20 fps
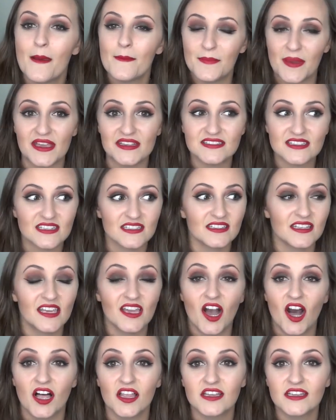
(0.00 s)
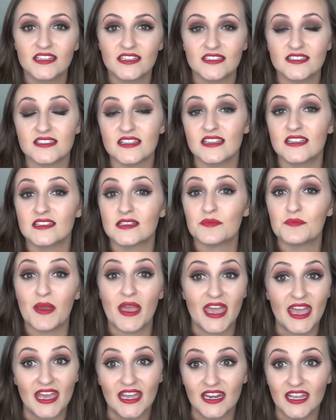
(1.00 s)
Basically all it is is
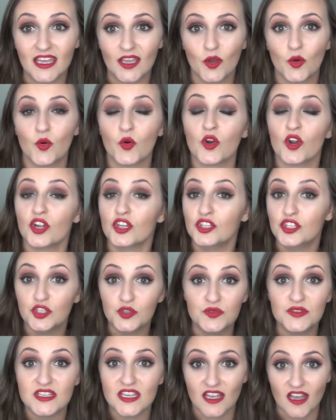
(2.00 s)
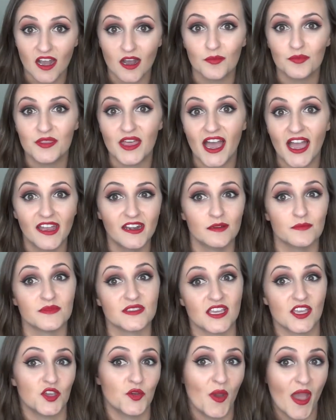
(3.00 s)
panning or using up the items
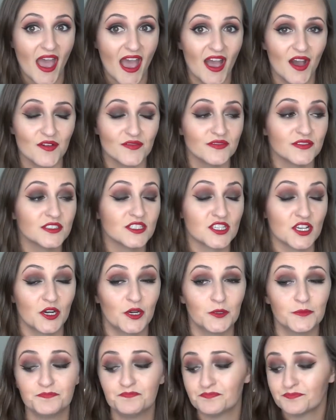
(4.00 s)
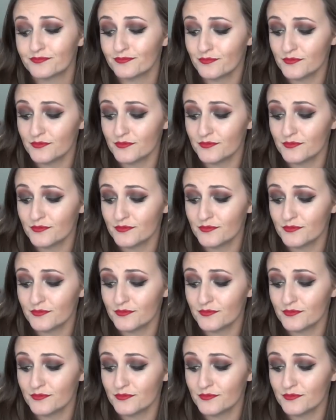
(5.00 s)
that you have. So